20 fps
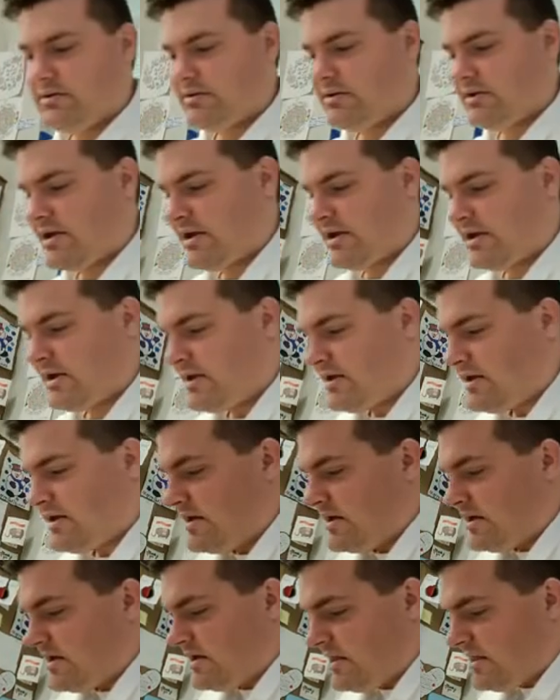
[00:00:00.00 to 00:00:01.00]
Okay.
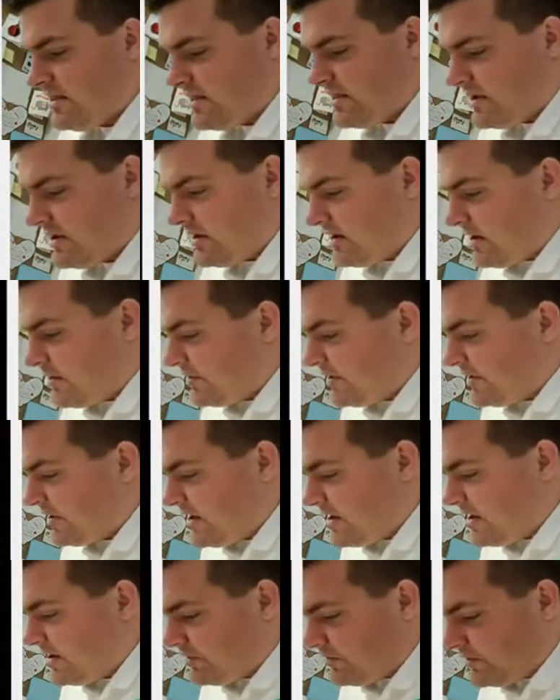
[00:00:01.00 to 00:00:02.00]
And then I'm going to
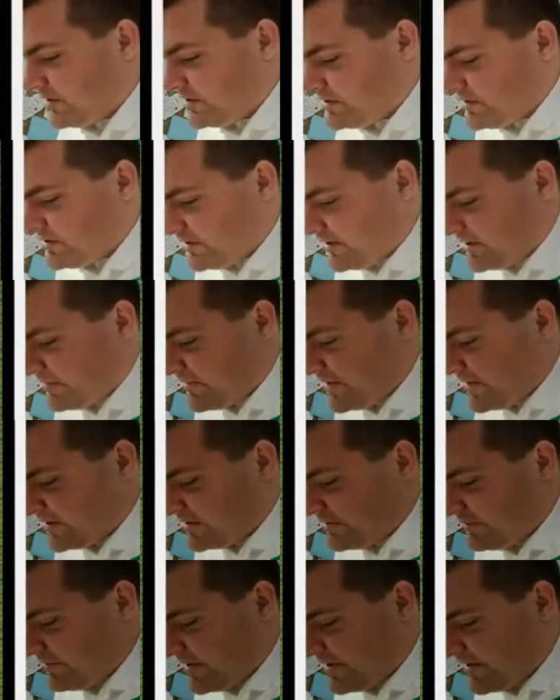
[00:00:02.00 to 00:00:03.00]
increase till I get back
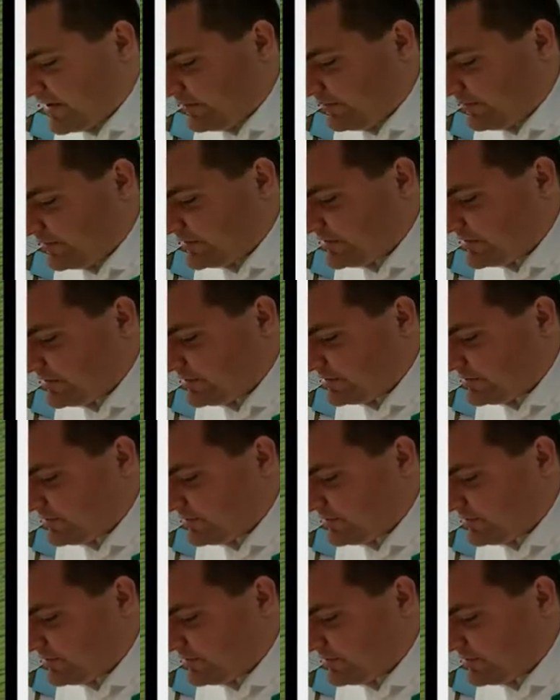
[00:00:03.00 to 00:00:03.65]
to pi over 2.